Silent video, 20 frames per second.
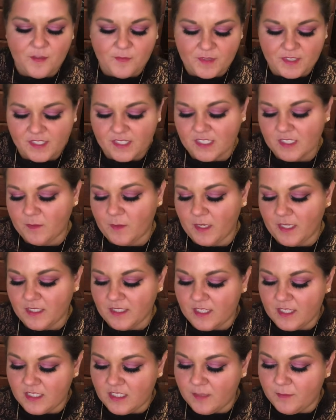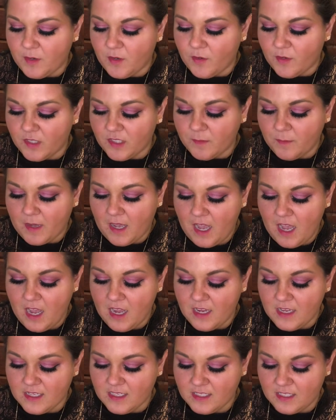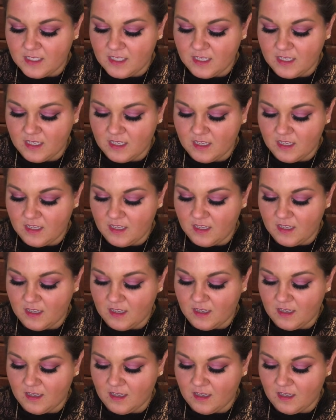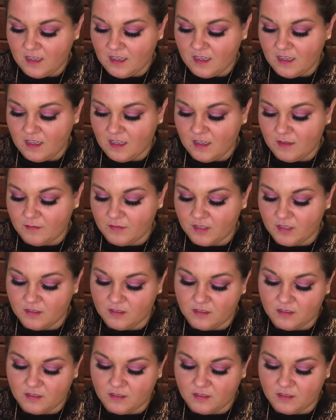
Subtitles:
This explains that it's the bonus box. And